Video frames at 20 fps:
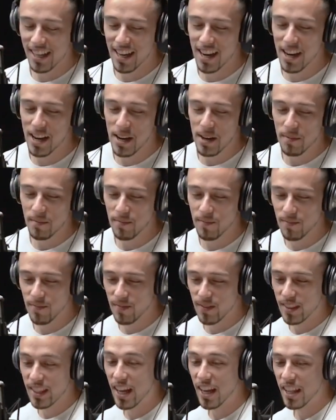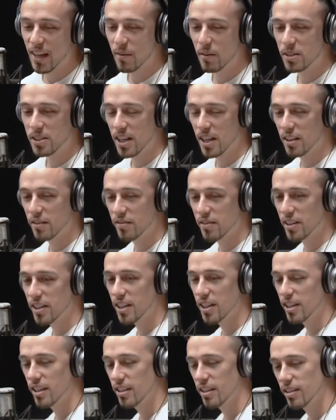Um, now that was a hella
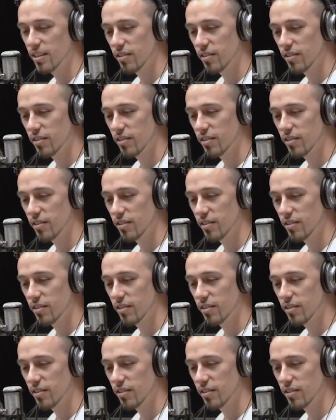funny.